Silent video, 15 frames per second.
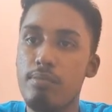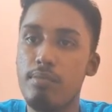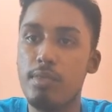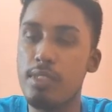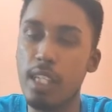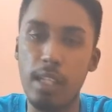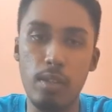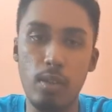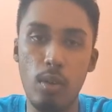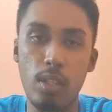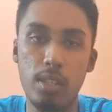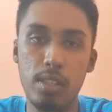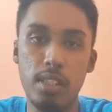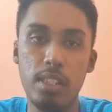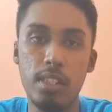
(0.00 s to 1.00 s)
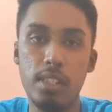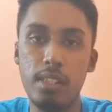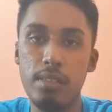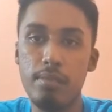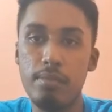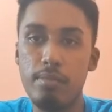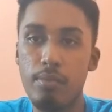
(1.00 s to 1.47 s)

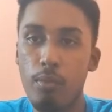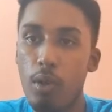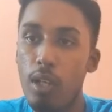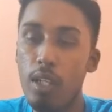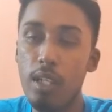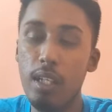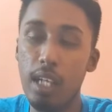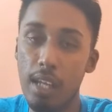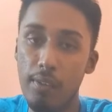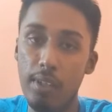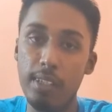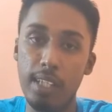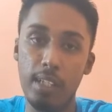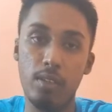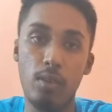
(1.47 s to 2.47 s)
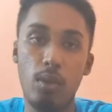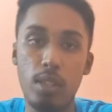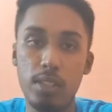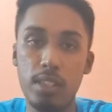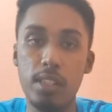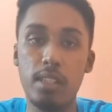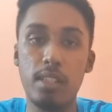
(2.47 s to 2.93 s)
technology, world level
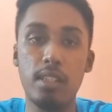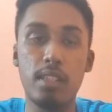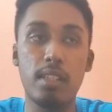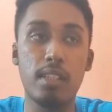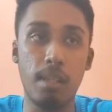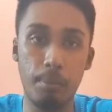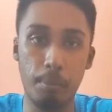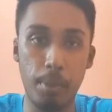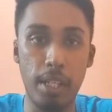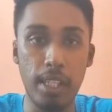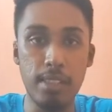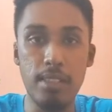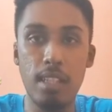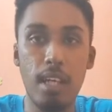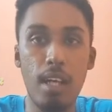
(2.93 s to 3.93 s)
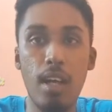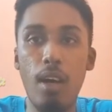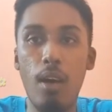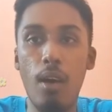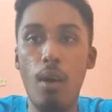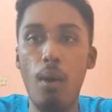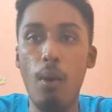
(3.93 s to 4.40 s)
technological companies,
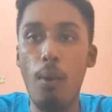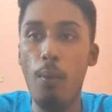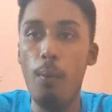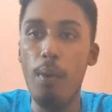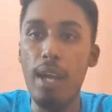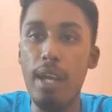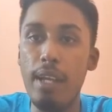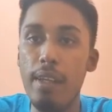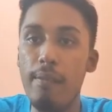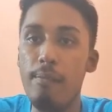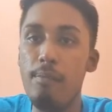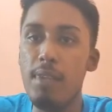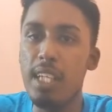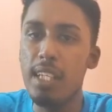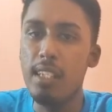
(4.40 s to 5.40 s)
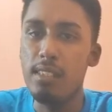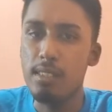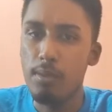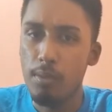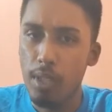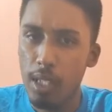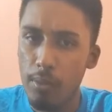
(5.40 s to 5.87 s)
where it is
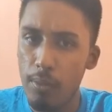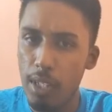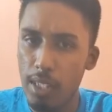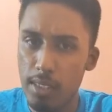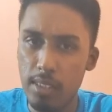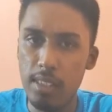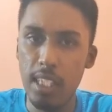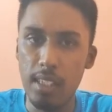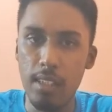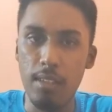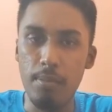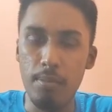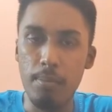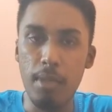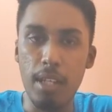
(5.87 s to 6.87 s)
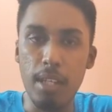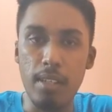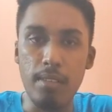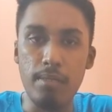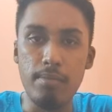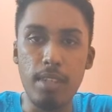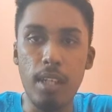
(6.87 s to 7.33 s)
in very secret
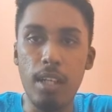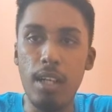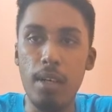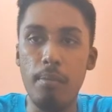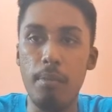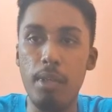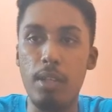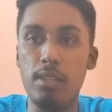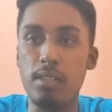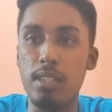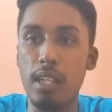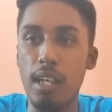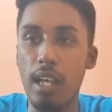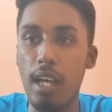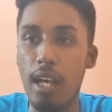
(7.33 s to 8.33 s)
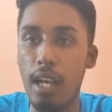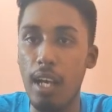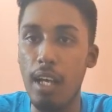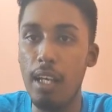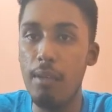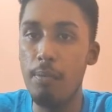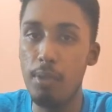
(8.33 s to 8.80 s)
manner. Because
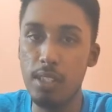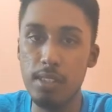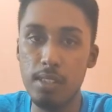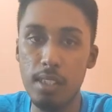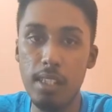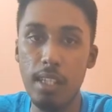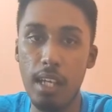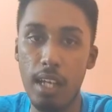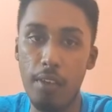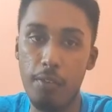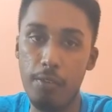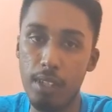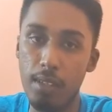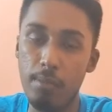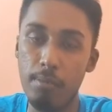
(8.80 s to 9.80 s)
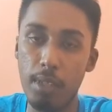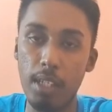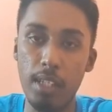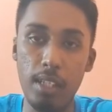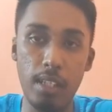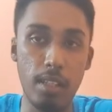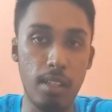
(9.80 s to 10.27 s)
I have done
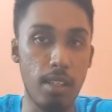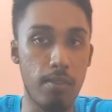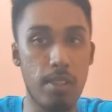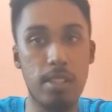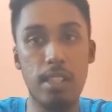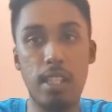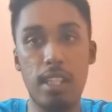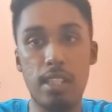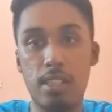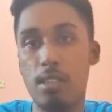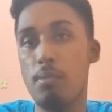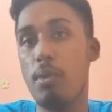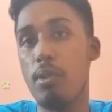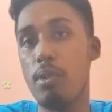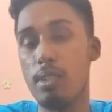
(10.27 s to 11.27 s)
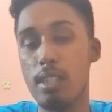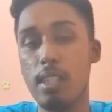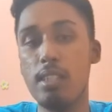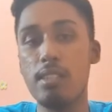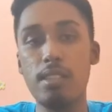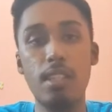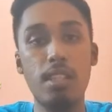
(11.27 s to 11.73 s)
many investigation about
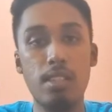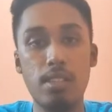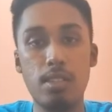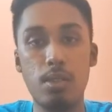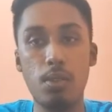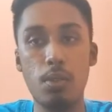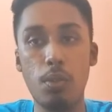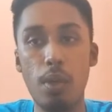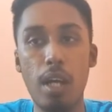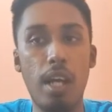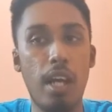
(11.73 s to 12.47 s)
this, so I